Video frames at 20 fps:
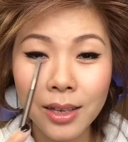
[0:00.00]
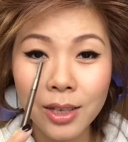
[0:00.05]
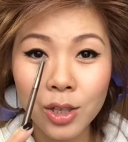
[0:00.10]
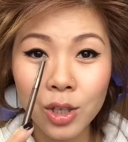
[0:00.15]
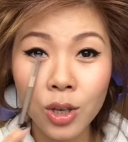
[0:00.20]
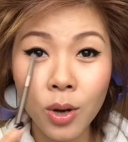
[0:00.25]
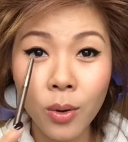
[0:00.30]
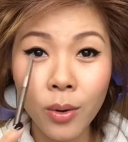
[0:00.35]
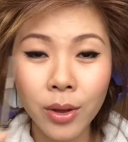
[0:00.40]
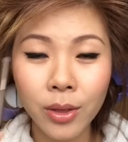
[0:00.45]

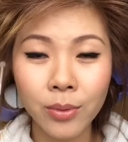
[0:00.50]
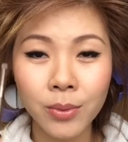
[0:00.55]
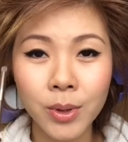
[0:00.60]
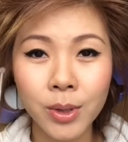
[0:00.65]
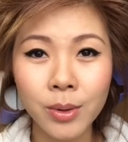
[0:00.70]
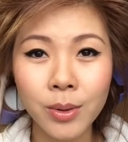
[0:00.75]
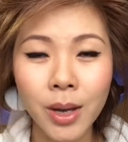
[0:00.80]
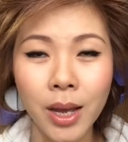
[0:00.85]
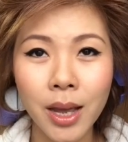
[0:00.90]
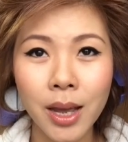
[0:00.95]
showing
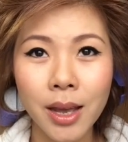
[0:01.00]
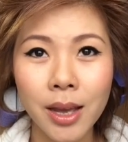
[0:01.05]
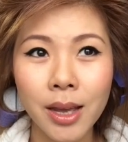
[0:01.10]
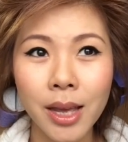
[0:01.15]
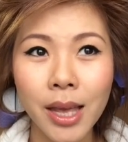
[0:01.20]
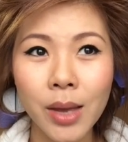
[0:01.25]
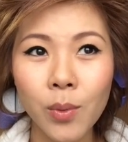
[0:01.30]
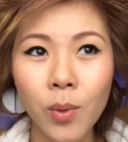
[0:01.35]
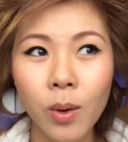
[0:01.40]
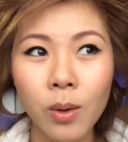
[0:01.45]
through,
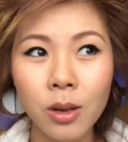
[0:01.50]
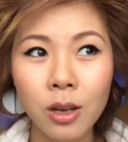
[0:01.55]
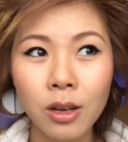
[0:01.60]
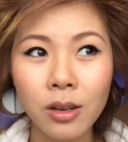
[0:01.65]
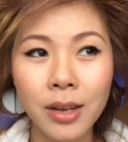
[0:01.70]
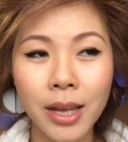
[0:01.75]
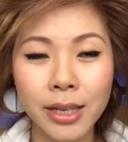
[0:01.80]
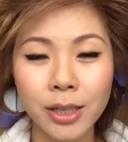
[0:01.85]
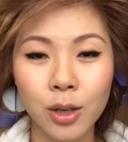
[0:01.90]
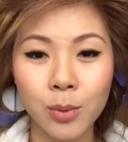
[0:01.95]
it will
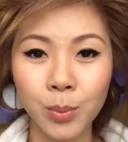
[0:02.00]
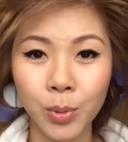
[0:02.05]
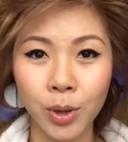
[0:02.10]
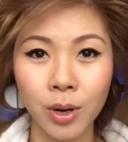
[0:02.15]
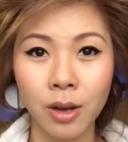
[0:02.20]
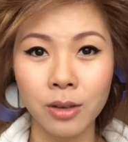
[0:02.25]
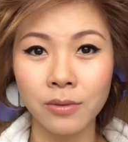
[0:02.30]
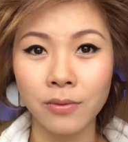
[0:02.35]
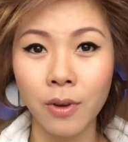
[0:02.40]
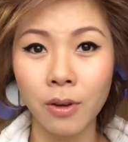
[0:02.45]
look like you
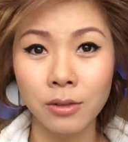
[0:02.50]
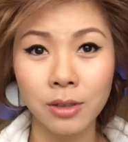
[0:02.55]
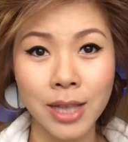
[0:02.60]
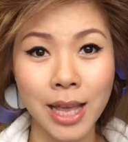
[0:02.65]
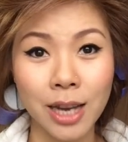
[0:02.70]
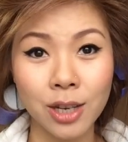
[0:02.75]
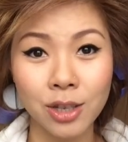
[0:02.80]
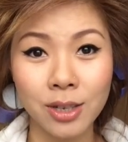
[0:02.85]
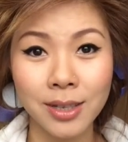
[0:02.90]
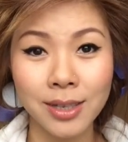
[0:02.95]
put on false
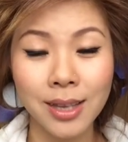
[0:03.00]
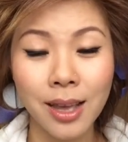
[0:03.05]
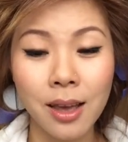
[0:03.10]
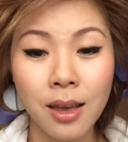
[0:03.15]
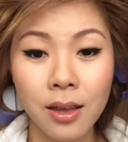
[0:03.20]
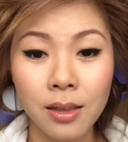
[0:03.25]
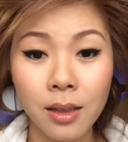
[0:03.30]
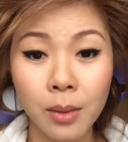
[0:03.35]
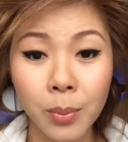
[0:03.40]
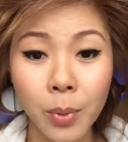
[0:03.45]
lashes.
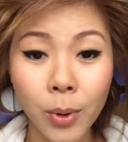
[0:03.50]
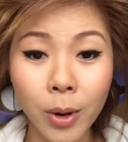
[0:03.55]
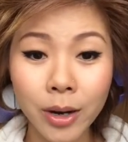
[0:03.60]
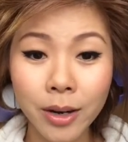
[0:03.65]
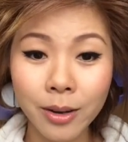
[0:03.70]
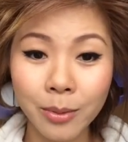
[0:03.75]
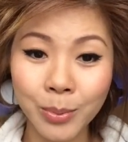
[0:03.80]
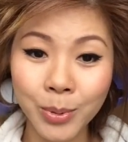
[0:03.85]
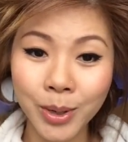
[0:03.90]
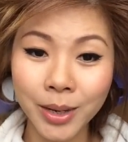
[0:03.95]
The
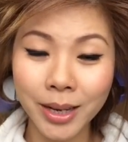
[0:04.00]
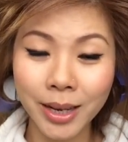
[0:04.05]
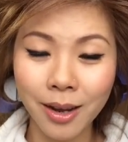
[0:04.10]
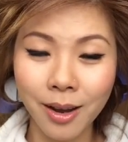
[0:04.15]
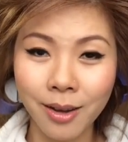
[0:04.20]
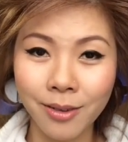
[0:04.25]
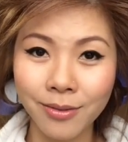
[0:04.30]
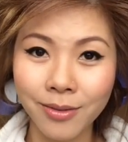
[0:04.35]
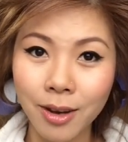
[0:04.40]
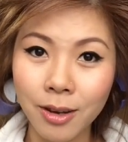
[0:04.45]
point of
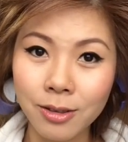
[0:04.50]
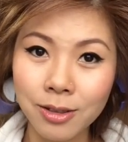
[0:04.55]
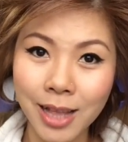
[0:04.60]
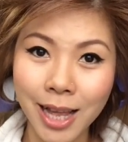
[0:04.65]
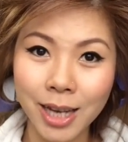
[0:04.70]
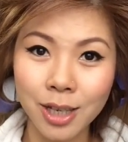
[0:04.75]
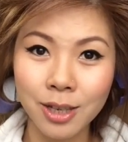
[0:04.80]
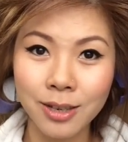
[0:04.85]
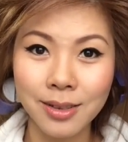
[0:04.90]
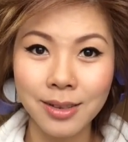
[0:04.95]
putting on false
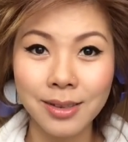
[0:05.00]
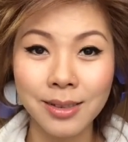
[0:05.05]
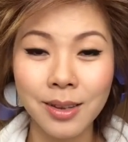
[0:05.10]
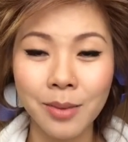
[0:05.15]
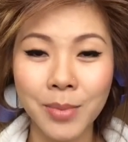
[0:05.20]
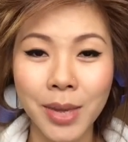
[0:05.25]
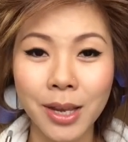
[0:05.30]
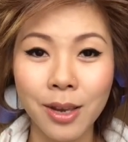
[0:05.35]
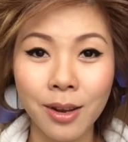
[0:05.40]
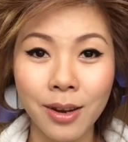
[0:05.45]
lashes is
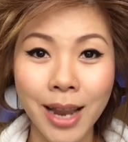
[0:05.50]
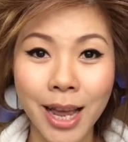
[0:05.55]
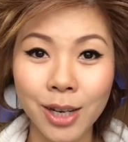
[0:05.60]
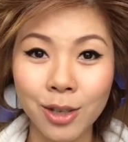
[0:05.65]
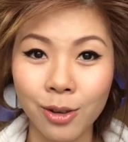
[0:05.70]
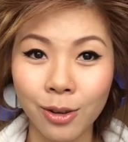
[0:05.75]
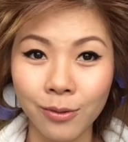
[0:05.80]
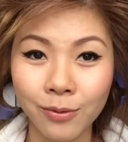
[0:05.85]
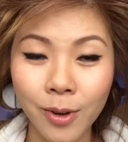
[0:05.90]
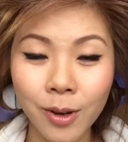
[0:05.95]
to make your
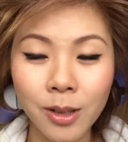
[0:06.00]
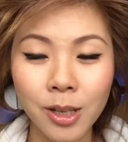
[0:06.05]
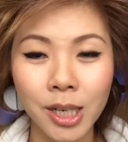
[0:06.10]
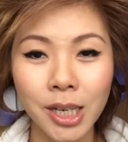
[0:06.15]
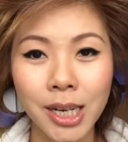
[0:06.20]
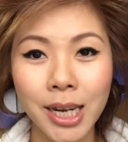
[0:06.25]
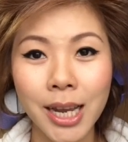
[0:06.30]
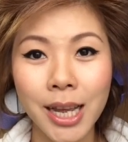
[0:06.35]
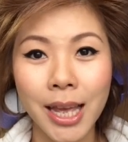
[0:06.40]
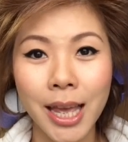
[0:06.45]
lash look
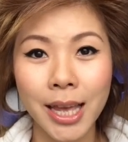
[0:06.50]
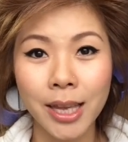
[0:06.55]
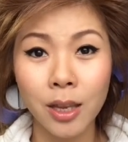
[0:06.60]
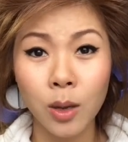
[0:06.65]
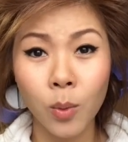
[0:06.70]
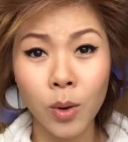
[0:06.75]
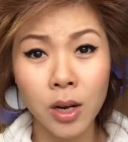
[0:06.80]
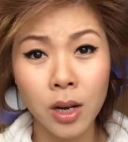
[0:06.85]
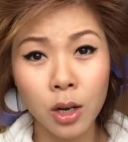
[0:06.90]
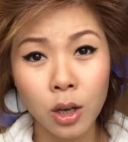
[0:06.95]
fuller, and
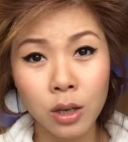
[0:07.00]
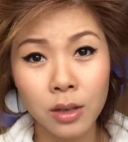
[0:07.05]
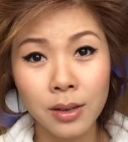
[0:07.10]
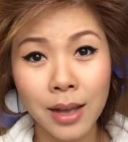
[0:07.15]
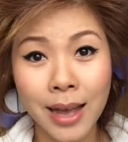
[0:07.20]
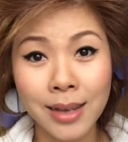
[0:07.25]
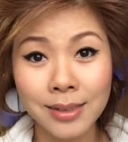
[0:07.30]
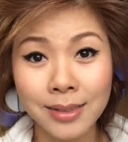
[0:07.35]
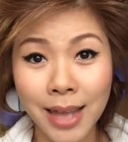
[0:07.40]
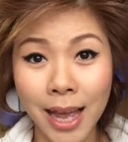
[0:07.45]
you want to look
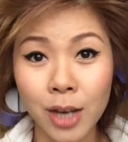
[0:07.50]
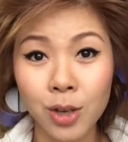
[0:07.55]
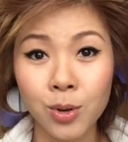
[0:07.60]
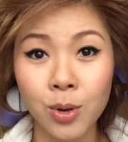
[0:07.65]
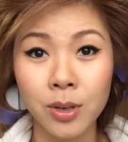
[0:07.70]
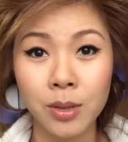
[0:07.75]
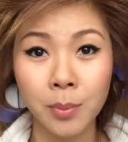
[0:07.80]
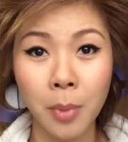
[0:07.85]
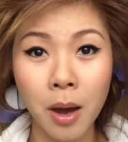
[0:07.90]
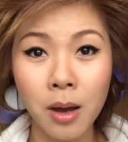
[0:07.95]
as
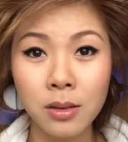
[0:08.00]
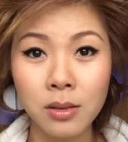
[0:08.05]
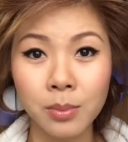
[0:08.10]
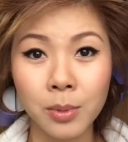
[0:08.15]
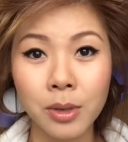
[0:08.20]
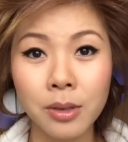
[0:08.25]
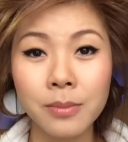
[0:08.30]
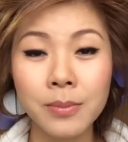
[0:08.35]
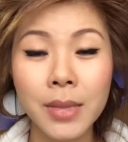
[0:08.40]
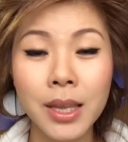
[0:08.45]
natural as
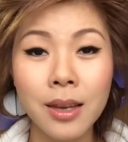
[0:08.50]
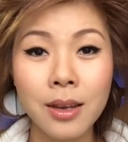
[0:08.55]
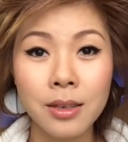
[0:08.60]
possible.